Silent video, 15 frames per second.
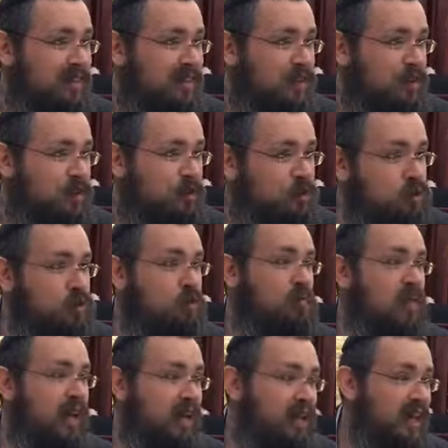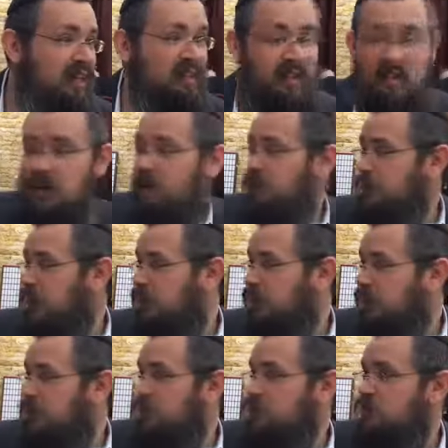You assume the identity of parent,
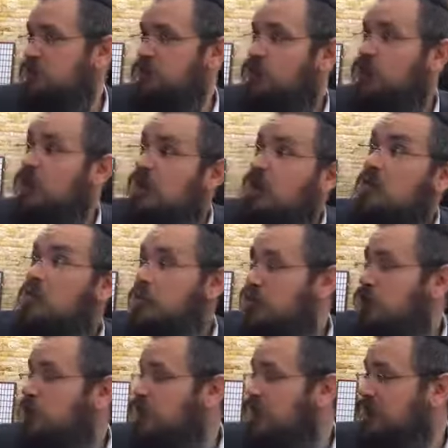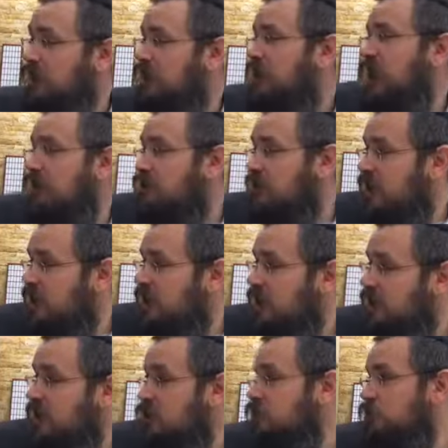like I mentioned before. Before that, you didn't have that
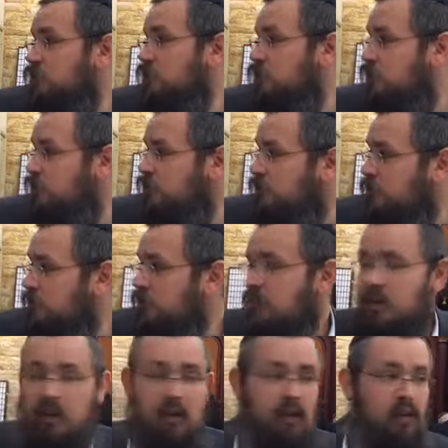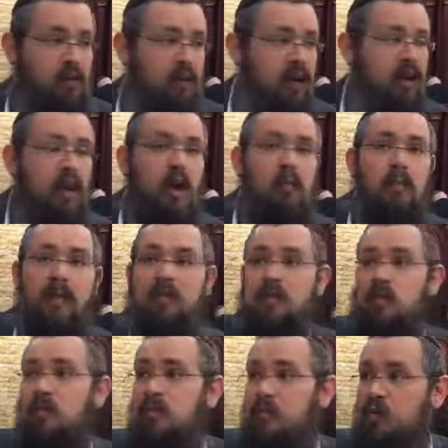identity. You're still you, right? But
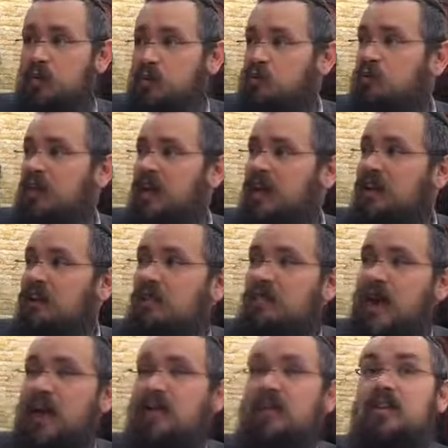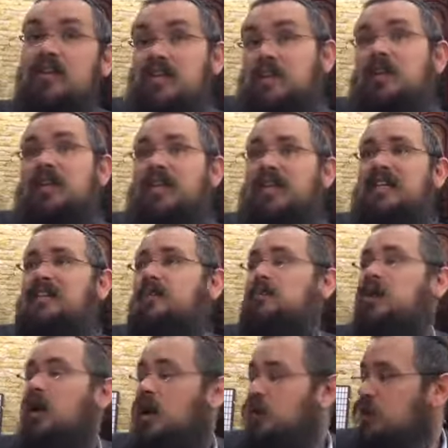so you assume the identity of parent. Still, that's not
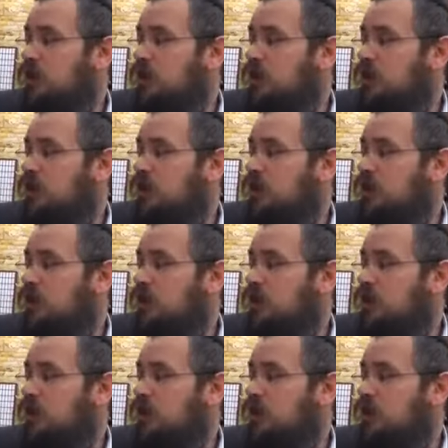something other than